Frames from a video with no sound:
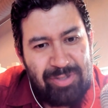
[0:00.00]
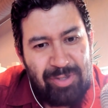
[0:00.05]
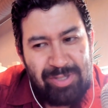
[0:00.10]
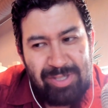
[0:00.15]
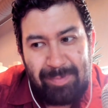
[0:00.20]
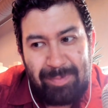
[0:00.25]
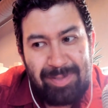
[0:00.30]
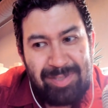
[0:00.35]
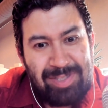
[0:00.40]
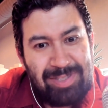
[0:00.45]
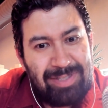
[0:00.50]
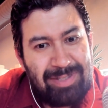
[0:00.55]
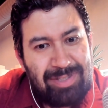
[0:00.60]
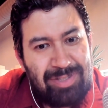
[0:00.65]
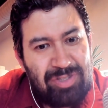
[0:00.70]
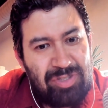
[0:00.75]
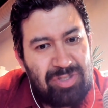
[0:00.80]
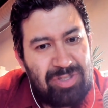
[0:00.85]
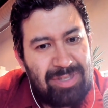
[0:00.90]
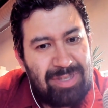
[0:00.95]
something
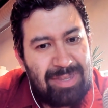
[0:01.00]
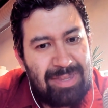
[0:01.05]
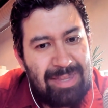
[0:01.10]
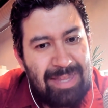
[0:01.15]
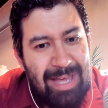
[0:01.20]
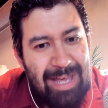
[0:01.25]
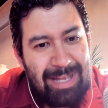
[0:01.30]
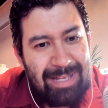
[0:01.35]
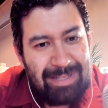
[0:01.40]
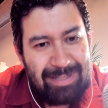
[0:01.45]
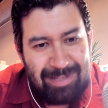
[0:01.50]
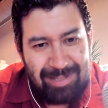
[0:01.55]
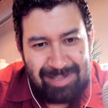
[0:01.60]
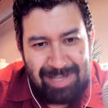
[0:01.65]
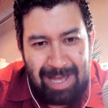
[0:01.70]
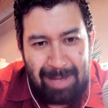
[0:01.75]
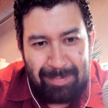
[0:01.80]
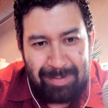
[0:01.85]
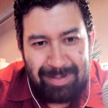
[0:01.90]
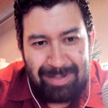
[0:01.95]
that just
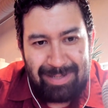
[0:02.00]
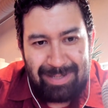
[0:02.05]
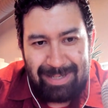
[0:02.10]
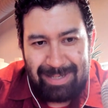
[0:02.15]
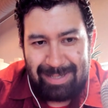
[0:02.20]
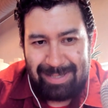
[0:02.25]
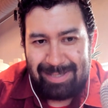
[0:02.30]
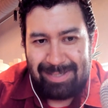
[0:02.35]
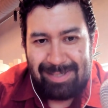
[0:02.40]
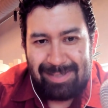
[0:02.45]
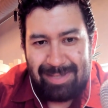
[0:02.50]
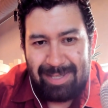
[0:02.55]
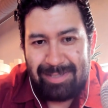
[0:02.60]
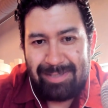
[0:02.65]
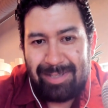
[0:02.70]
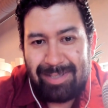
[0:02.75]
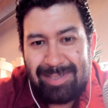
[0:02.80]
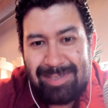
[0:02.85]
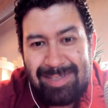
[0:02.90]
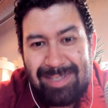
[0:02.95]
happened is the
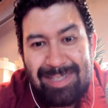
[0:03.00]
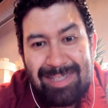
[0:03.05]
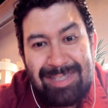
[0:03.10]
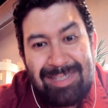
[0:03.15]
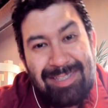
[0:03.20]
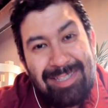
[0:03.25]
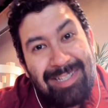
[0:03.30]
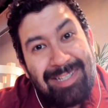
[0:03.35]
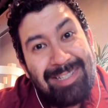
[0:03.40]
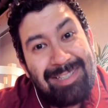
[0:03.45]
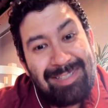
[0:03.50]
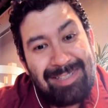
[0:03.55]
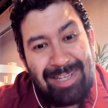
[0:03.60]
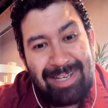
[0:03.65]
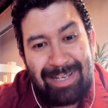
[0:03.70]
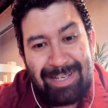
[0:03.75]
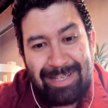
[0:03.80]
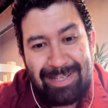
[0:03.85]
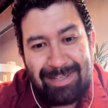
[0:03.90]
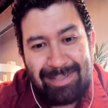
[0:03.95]
Ducks did
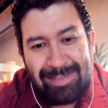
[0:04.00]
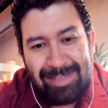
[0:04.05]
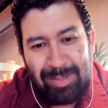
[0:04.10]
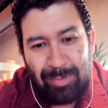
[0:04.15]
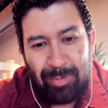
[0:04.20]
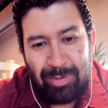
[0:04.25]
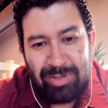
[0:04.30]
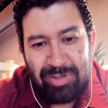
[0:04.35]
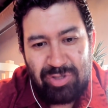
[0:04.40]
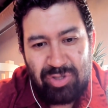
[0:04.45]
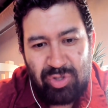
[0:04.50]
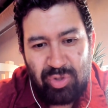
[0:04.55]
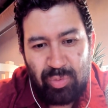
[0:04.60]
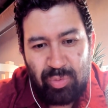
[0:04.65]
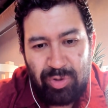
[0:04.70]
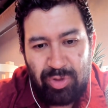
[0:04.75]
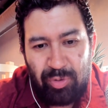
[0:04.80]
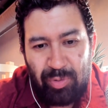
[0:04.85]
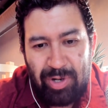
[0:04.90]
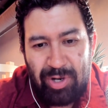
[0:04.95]
sign someone
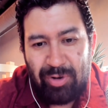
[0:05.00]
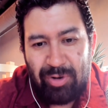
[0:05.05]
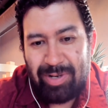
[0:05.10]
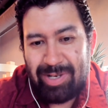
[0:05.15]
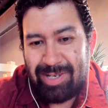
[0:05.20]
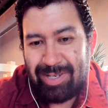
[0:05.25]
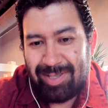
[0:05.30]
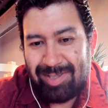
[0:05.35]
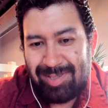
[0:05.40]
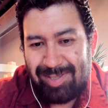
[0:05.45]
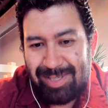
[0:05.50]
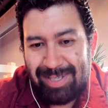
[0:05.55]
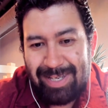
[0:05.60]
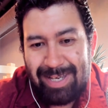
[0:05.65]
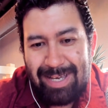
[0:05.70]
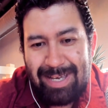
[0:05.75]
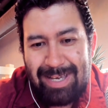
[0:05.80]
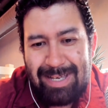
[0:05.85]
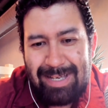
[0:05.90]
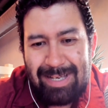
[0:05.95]
to a three-year ELC,
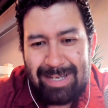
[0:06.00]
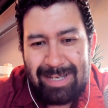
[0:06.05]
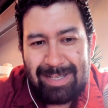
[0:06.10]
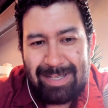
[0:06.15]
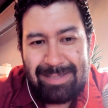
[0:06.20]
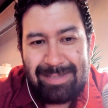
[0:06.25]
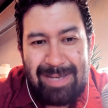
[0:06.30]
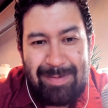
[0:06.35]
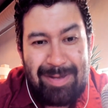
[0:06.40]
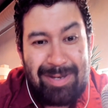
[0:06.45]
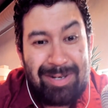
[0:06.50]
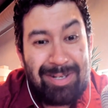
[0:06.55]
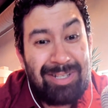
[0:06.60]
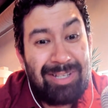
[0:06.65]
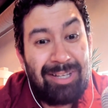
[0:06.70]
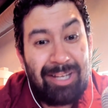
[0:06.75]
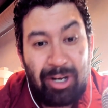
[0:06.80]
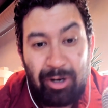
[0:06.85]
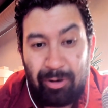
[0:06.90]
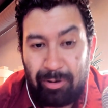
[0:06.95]
Damian
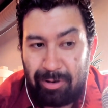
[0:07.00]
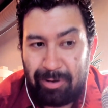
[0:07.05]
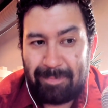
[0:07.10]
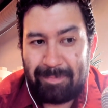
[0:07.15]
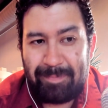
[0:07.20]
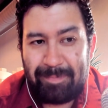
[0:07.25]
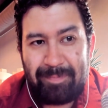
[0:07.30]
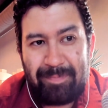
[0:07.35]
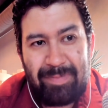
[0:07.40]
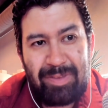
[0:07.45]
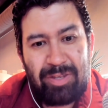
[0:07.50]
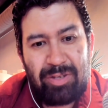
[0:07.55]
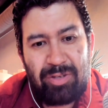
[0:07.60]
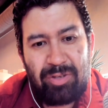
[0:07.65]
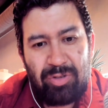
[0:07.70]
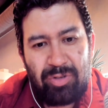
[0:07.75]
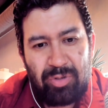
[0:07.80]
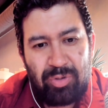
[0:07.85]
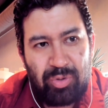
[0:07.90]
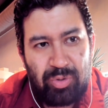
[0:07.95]
Clara,
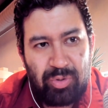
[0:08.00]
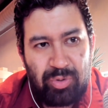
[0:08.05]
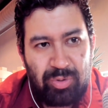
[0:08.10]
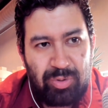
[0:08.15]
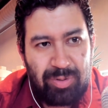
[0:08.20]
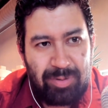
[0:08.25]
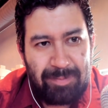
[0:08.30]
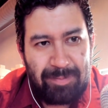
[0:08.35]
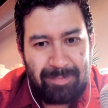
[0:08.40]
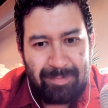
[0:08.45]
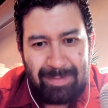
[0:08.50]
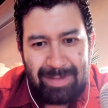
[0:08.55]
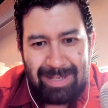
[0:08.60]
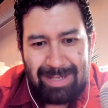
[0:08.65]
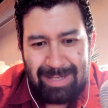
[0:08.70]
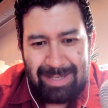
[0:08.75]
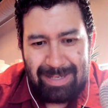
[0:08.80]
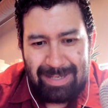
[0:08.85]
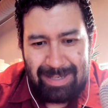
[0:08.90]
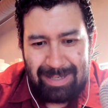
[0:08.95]
who
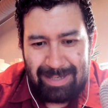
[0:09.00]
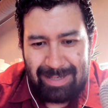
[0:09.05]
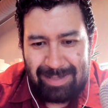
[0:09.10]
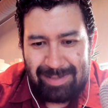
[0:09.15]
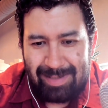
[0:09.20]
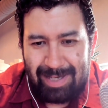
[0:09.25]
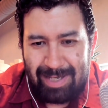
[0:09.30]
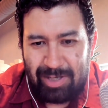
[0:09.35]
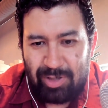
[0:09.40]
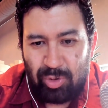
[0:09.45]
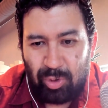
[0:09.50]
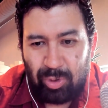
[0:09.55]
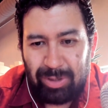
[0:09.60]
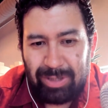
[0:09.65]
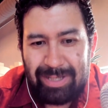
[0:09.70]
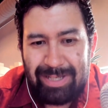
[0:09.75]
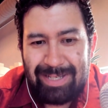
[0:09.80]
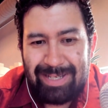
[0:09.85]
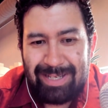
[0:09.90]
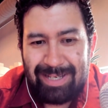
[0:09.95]
is a
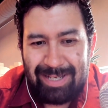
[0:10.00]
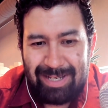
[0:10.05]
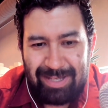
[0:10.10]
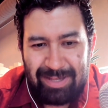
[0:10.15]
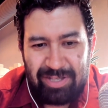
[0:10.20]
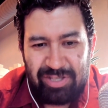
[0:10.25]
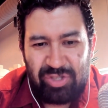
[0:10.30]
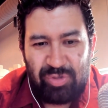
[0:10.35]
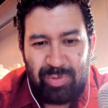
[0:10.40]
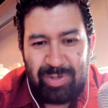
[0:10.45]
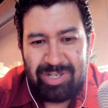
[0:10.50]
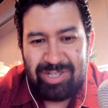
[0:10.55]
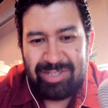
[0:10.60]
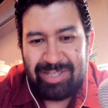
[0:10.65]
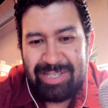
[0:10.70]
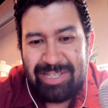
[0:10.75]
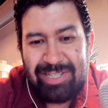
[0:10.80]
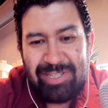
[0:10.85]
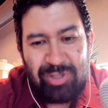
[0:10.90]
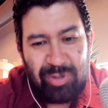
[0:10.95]
goalie in the Swedish
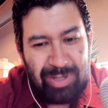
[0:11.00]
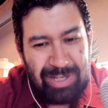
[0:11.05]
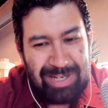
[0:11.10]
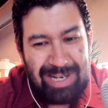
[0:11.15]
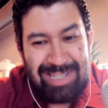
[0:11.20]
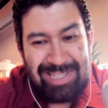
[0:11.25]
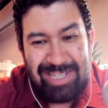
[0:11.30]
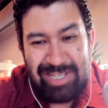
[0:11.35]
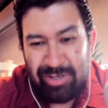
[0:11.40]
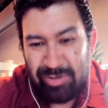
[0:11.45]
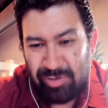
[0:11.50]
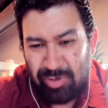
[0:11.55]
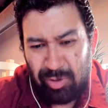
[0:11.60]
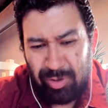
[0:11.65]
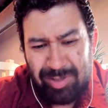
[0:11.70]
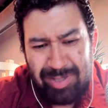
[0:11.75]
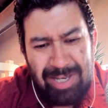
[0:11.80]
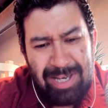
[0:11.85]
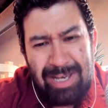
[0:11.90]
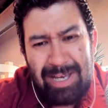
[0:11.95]
league. He's only 19 years
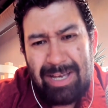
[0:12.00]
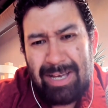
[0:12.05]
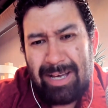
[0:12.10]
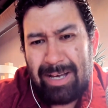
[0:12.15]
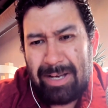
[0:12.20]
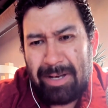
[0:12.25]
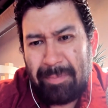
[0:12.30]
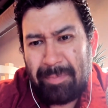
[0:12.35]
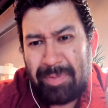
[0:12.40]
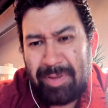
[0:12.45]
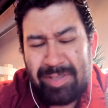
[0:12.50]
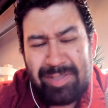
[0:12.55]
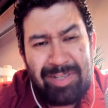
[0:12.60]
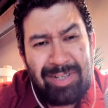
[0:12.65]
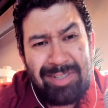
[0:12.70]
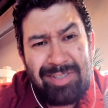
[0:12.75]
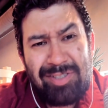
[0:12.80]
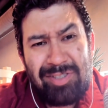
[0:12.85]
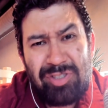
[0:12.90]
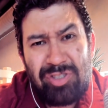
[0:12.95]
old. The
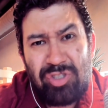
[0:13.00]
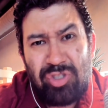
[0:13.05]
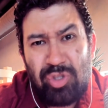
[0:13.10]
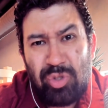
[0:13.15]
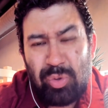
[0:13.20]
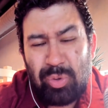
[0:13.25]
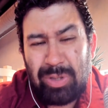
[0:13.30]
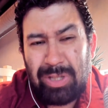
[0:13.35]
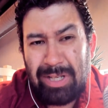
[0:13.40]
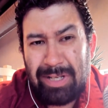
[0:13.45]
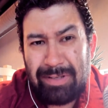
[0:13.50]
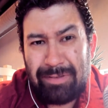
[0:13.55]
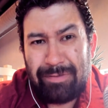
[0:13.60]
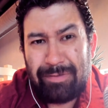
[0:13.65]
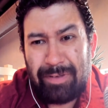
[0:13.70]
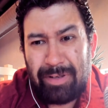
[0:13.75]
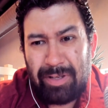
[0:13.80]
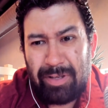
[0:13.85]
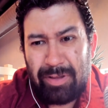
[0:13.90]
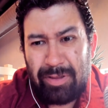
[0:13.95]
Ducks do
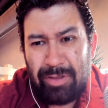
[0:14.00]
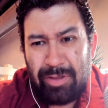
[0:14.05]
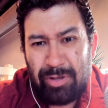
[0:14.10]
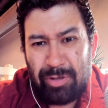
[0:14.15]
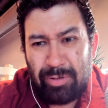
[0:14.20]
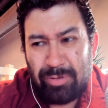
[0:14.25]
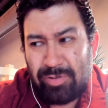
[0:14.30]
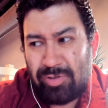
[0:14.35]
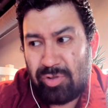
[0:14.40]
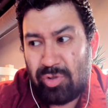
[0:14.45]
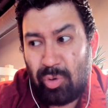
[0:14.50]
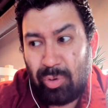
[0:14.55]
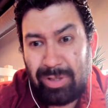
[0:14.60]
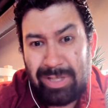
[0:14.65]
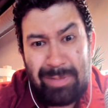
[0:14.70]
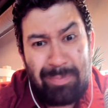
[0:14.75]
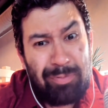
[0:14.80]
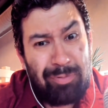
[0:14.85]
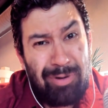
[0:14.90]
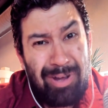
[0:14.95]
love those
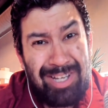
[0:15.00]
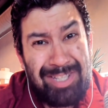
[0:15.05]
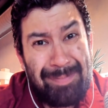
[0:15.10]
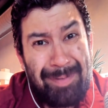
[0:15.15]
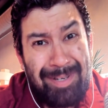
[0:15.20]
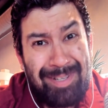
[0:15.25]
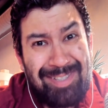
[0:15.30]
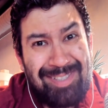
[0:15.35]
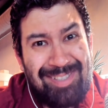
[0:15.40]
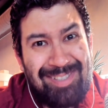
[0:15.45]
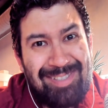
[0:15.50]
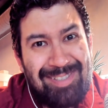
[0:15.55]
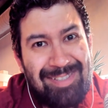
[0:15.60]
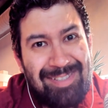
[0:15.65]
goalie prospects.